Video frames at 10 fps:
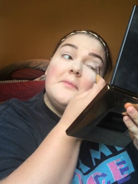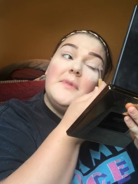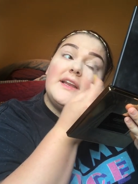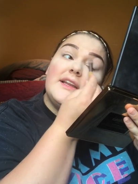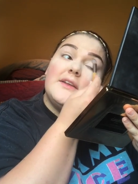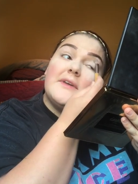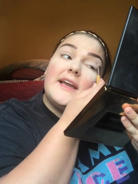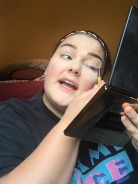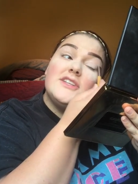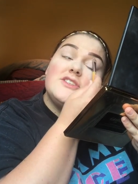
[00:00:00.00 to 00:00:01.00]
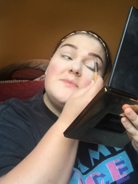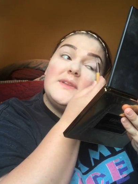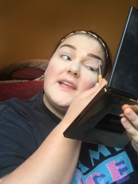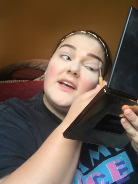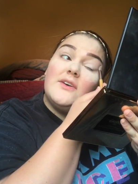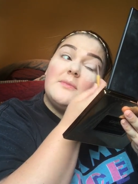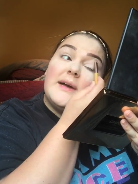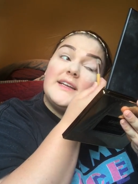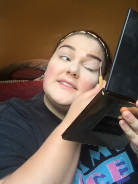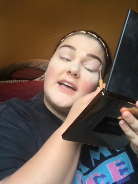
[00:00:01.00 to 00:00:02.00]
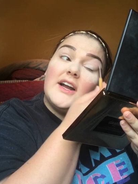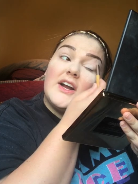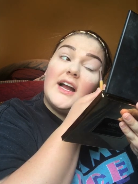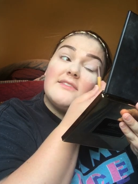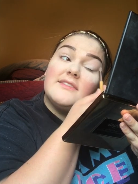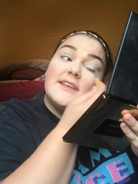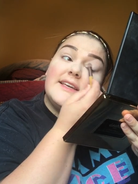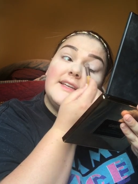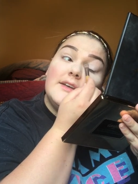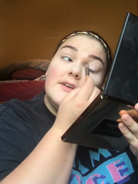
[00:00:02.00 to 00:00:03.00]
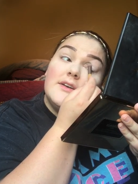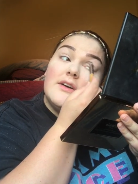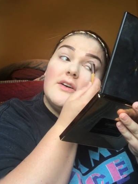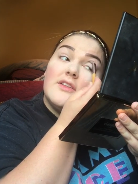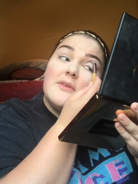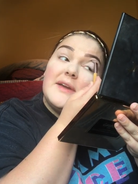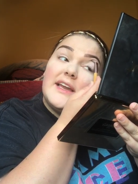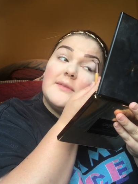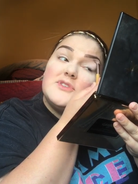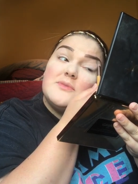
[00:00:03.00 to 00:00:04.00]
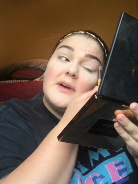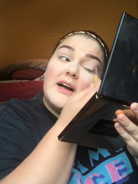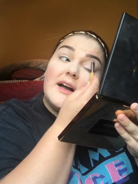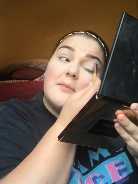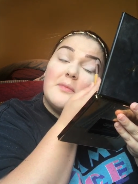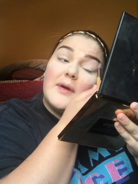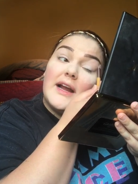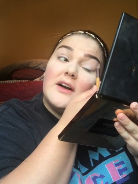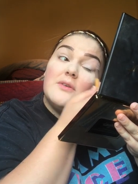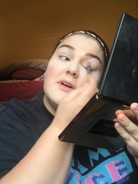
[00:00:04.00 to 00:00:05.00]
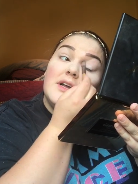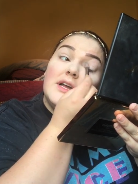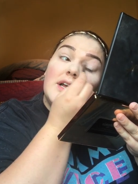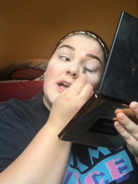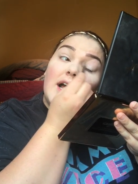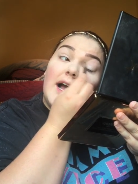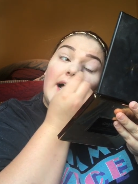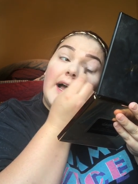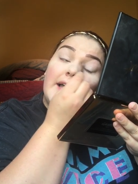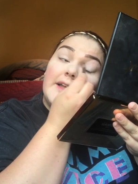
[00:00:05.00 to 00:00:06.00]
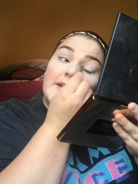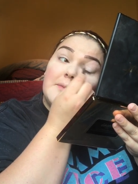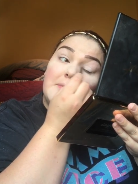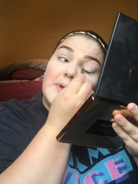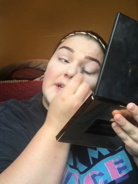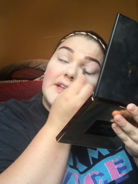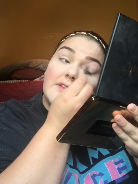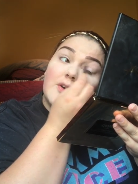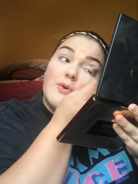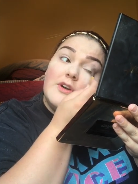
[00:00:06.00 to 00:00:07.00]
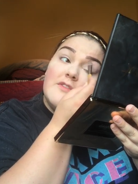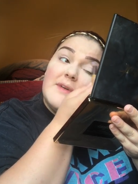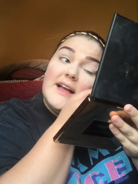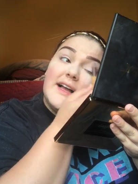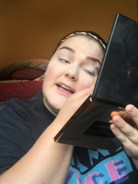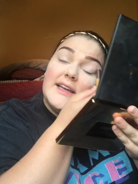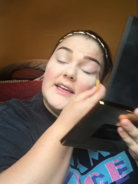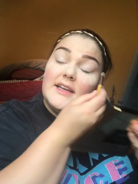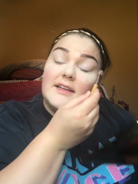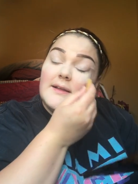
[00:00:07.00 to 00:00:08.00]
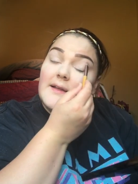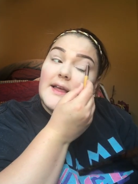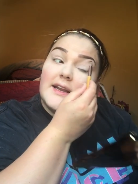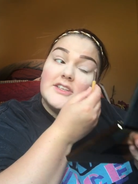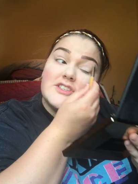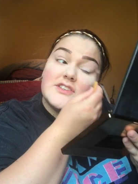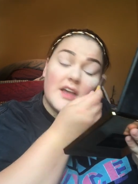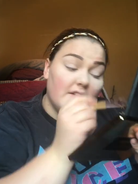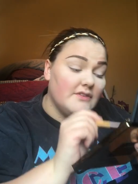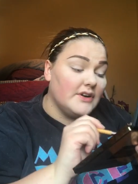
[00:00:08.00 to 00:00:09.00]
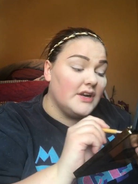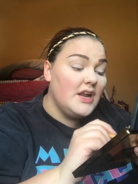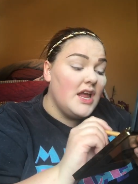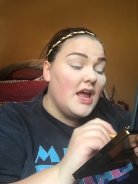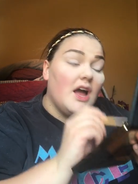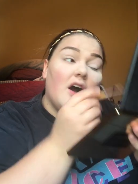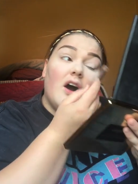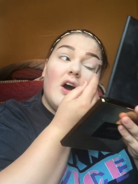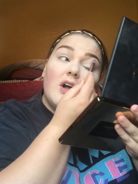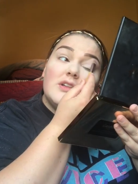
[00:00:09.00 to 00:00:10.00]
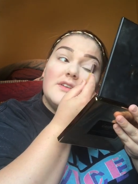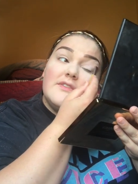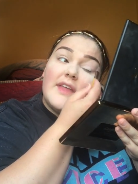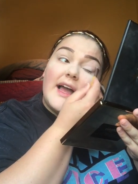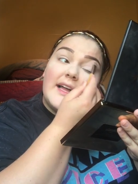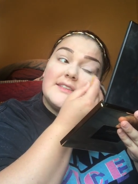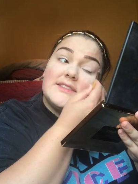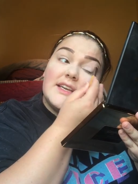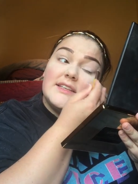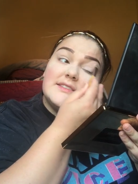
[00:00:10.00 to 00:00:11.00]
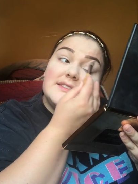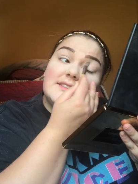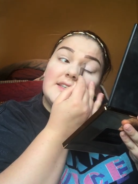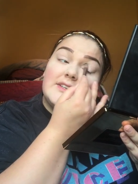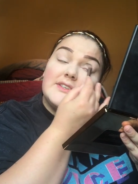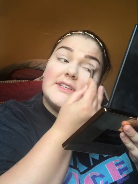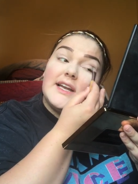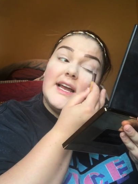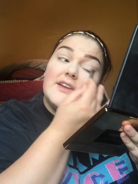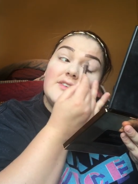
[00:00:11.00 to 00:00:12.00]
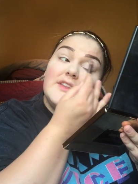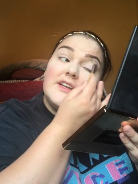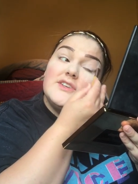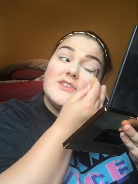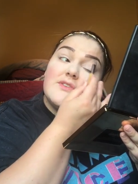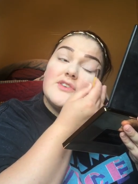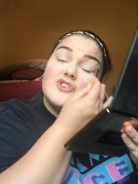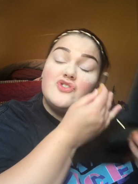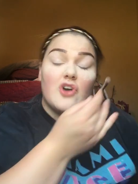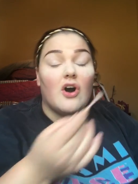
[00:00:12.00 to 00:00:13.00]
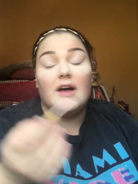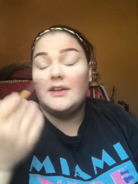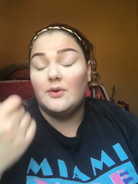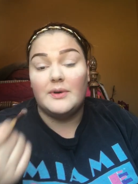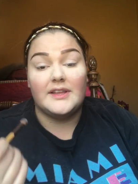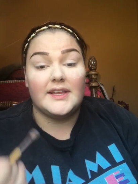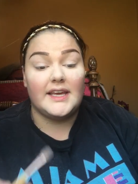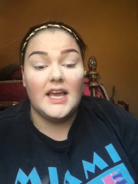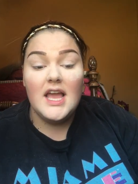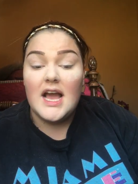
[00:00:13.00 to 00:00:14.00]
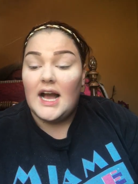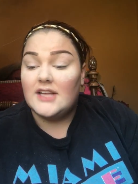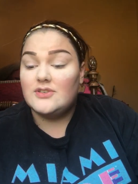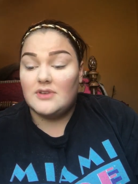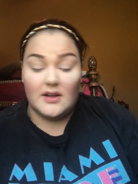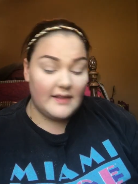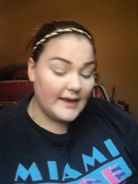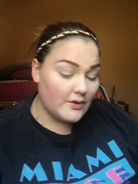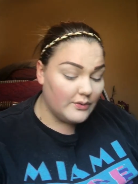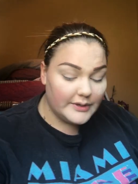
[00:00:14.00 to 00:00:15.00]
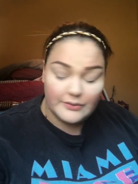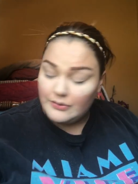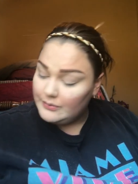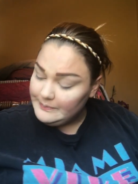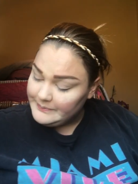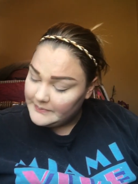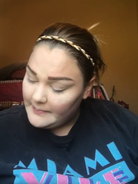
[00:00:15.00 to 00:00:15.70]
But anyway, I just put that on my entire eyelid, all the way up to my eyebrow. I put it in the corner of my eye, and I just cover all of that concealer that I had on there, so there's not an oily. I do not like oily